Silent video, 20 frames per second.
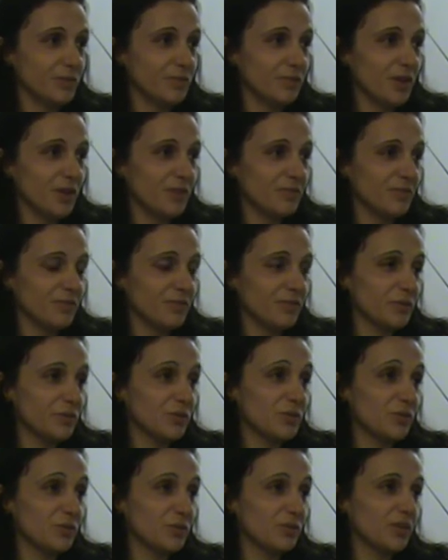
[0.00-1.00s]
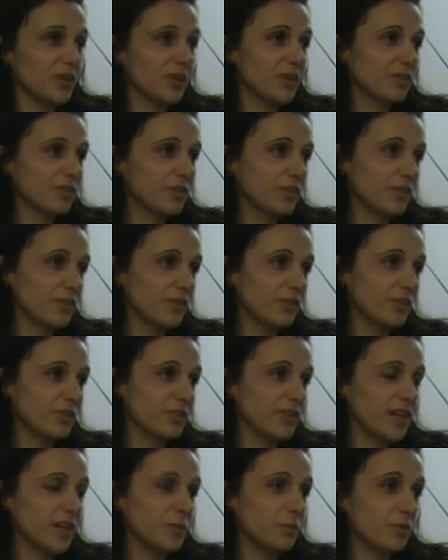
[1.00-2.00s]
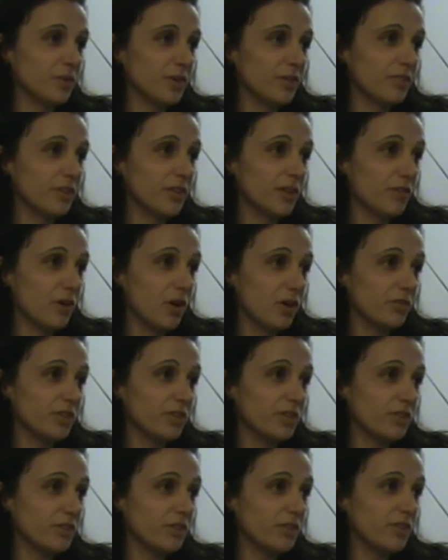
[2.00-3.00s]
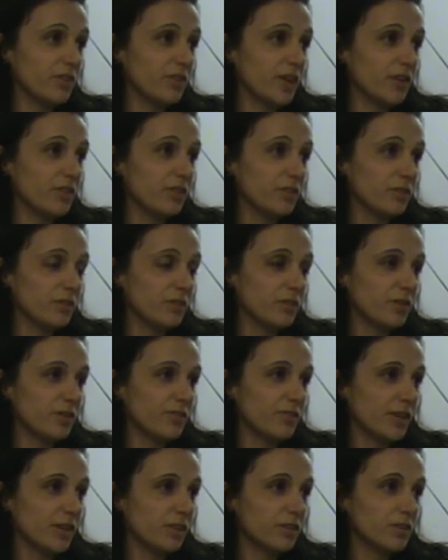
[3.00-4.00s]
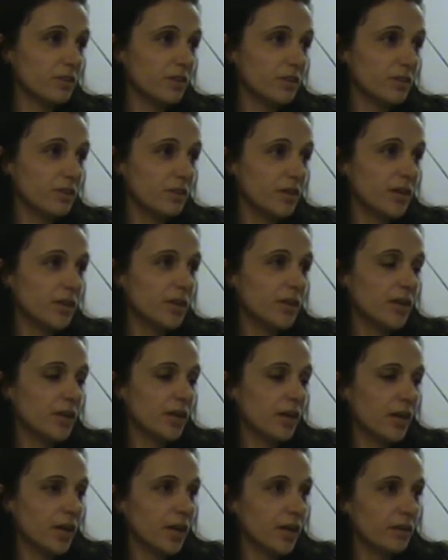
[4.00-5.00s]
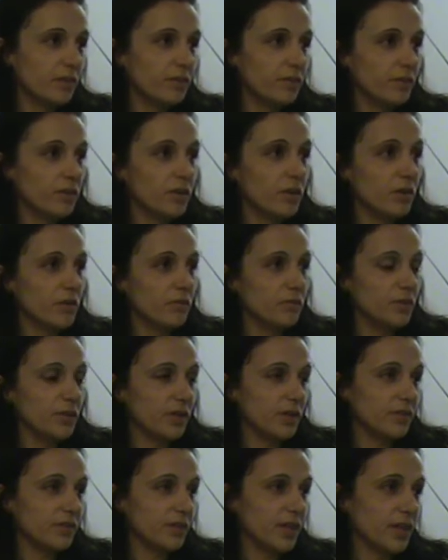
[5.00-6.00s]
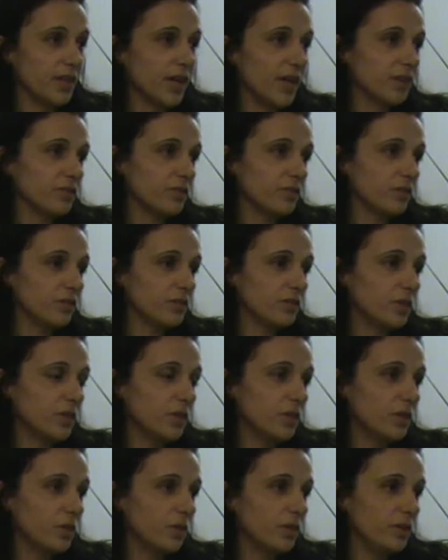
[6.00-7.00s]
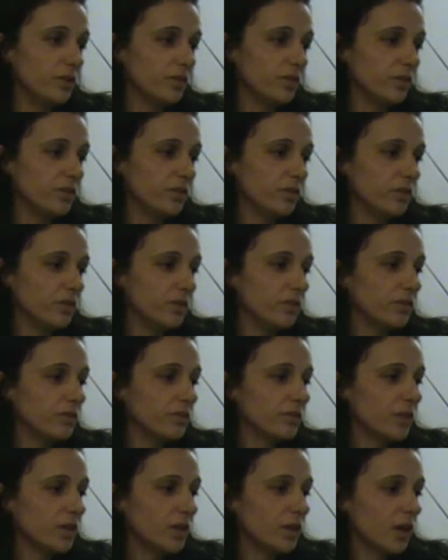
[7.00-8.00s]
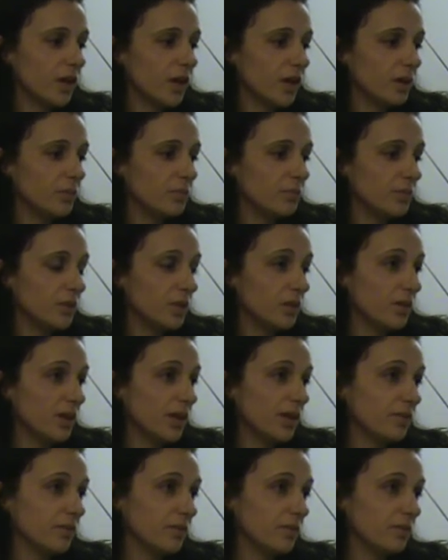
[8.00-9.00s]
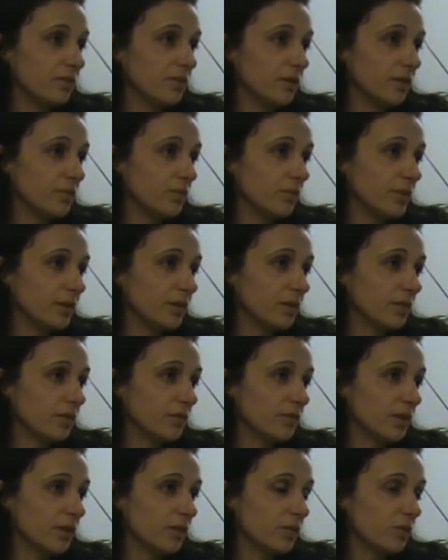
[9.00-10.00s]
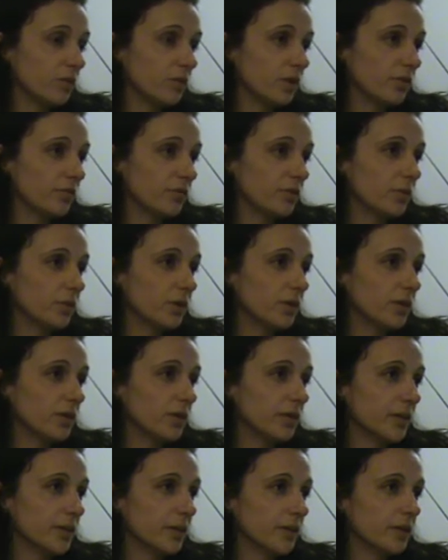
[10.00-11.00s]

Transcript: you don't, you wouldn't sort of class yourself as an animal lover, there are issues that do affect you. And you know, if we don't take action on these issues, it has a detrimental effect on everyone.